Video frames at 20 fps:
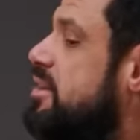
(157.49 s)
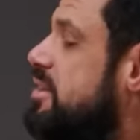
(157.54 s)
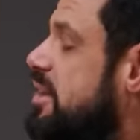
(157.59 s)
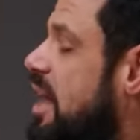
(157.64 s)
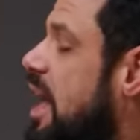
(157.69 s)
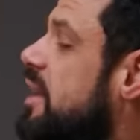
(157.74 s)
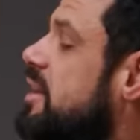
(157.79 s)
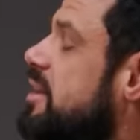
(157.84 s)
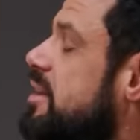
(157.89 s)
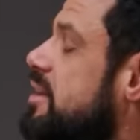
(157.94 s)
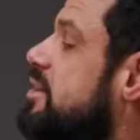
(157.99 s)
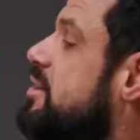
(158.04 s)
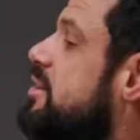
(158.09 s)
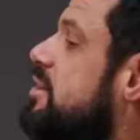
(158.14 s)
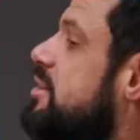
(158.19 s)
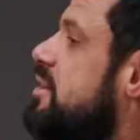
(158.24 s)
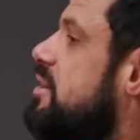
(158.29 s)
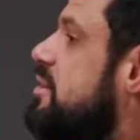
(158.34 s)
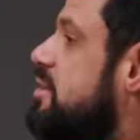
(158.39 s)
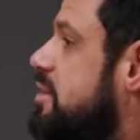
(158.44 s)
and
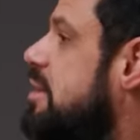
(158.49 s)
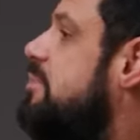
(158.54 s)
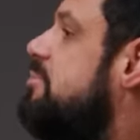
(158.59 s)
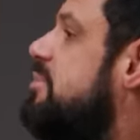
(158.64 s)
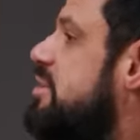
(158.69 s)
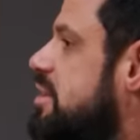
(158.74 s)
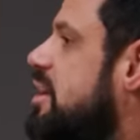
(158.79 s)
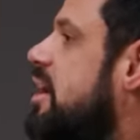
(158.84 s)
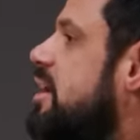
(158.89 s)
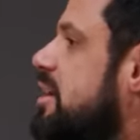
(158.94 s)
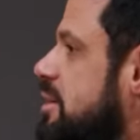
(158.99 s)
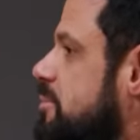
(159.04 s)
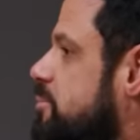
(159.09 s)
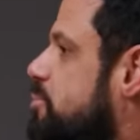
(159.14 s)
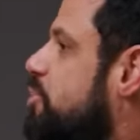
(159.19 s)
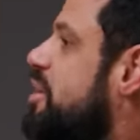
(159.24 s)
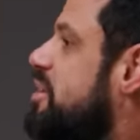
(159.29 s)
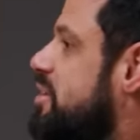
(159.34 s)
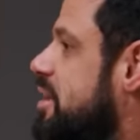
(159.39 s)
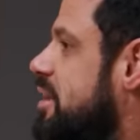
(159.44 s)
Silas seemed stuck
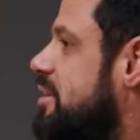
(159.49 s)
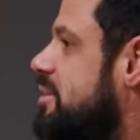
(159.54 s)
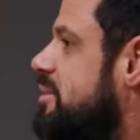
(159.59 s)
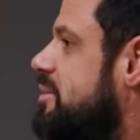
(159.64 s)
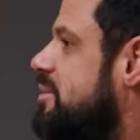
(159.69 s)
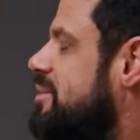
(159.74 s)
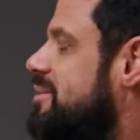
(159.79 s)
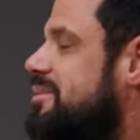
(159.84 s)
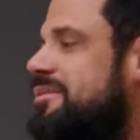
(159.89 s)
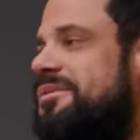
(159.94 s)
in prison,